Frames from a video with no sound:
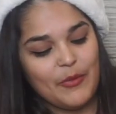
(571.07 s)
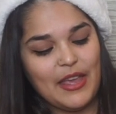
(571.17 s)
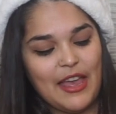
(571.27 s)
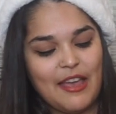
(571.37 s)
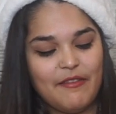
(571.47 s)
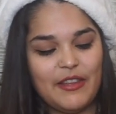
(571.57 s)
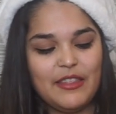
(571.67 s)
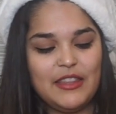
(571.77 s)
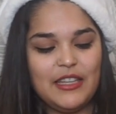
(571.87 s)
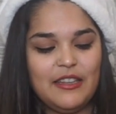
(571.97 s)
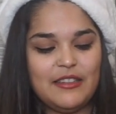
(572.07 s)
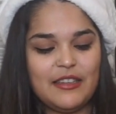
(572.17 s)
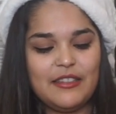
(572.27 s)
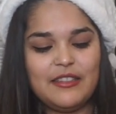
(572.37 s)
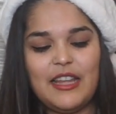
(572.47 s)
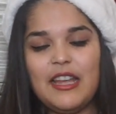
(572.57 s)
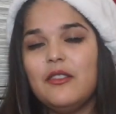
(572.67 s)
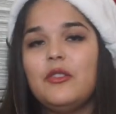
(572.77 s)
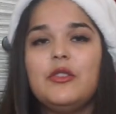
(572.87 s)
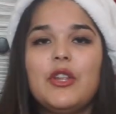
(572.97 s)
we have these
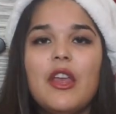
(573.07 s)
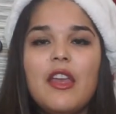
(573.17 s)
sandals.